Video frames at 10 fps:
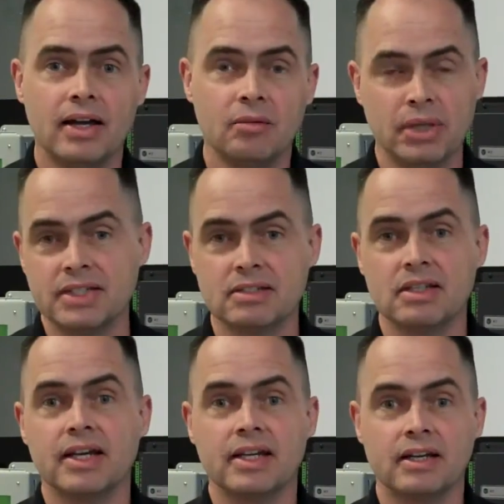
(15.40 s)
in
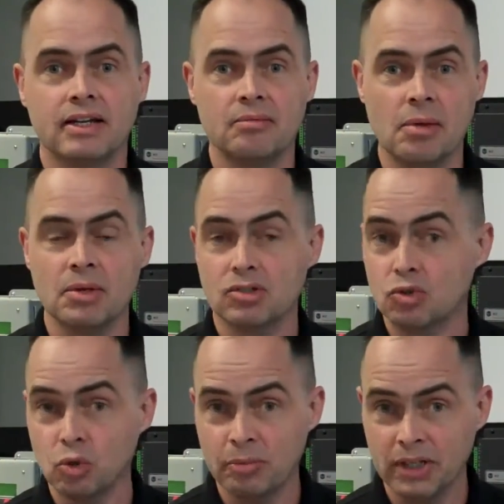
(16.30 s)
places like maybe a
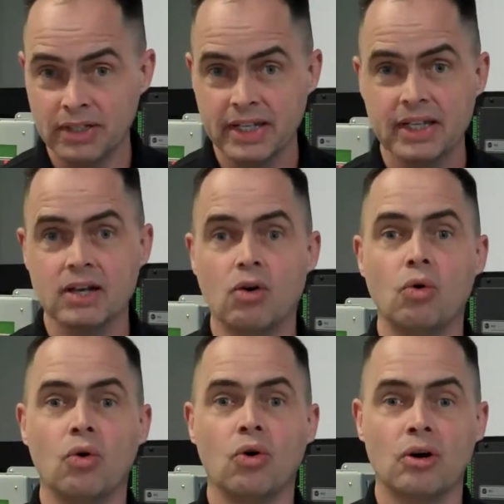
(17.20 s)
school building
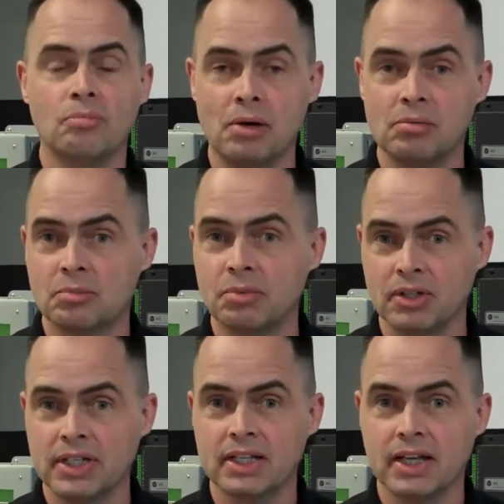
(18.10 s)
or a public
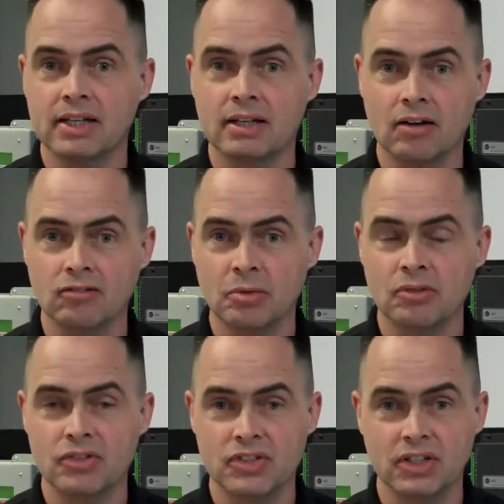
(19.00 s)
building like a
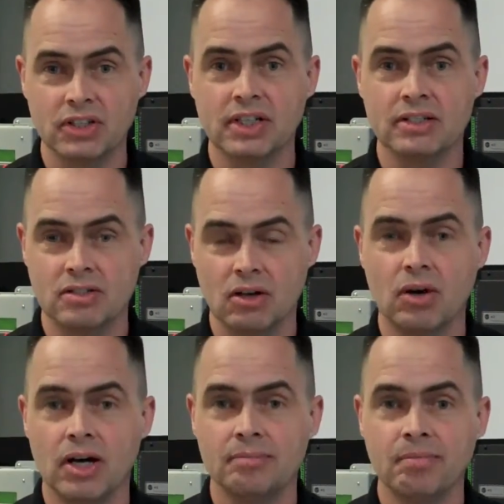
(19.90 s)
government facility and so
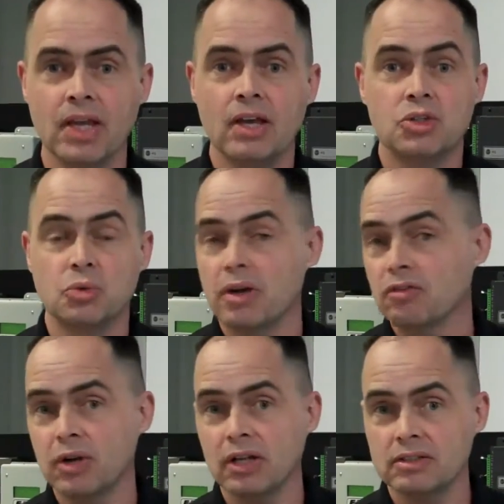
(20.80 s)
on. So we
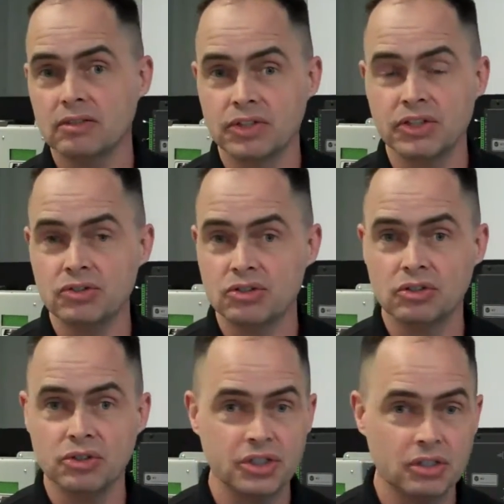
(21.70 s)
have a relatively new
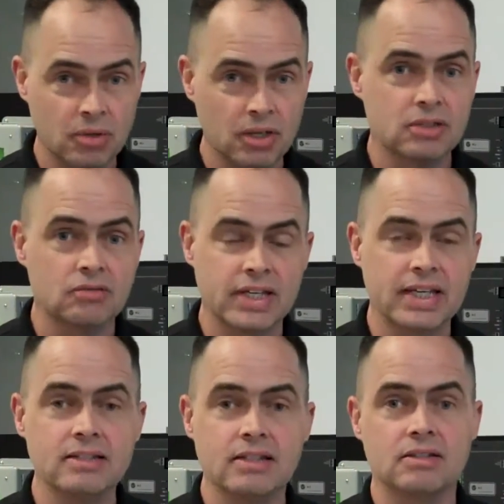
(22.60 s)
solution, a relatively
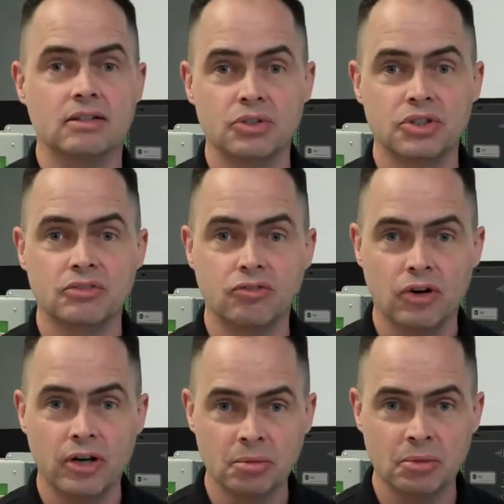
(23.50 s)
easy solution
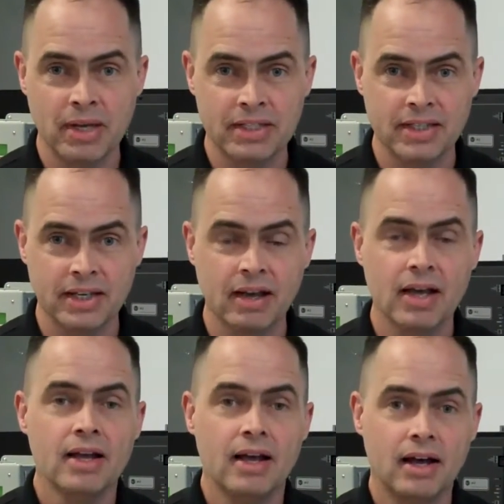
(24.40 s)
for implementing
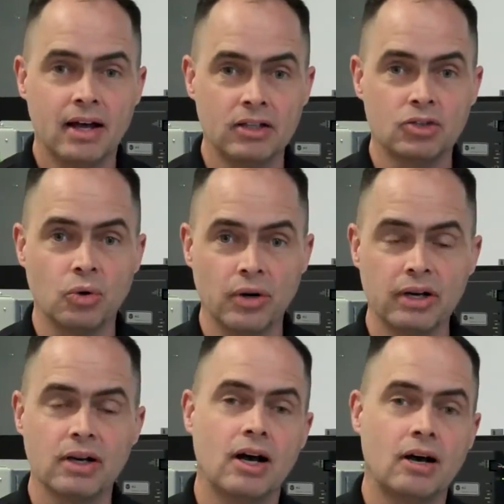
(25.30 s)
a door
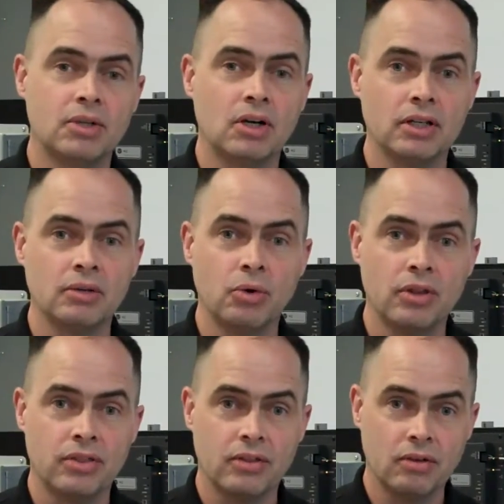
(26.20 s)
intercom, not only
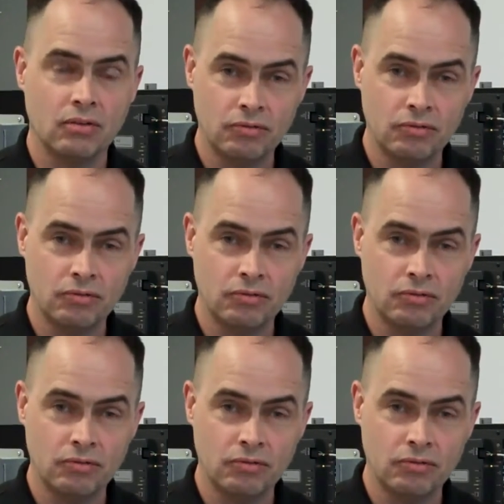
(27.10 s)
with